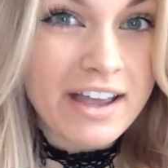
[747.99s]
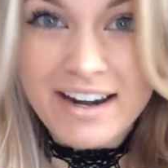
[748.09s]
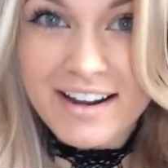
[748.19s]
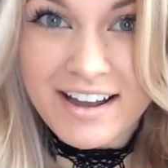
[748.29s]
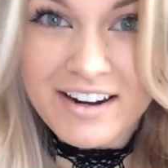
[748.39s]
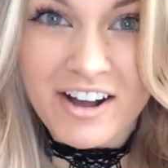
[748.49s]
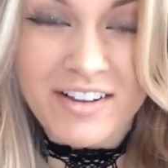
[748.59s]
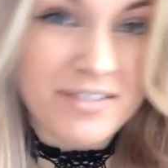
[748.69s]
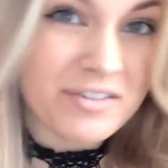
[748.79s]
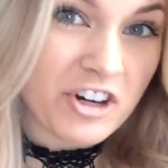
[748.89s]
Any kind of
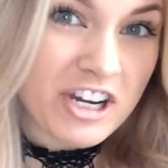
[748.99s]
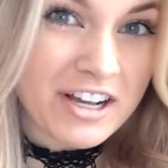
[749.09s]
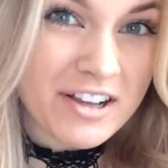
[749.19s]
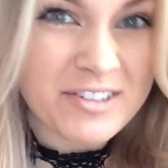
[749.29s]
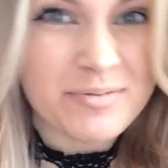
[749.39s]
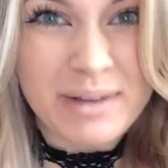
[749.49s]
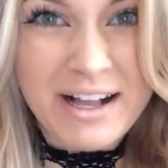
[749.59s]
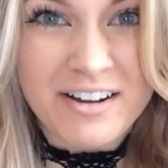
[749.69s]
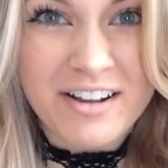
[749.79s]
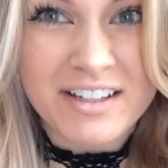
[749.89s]
olive, green olive,
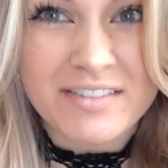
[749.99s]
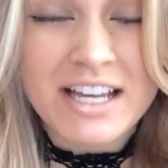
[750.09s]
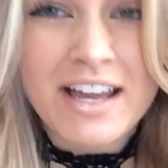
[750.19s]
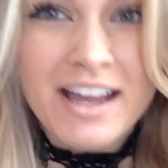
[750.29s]
black olives.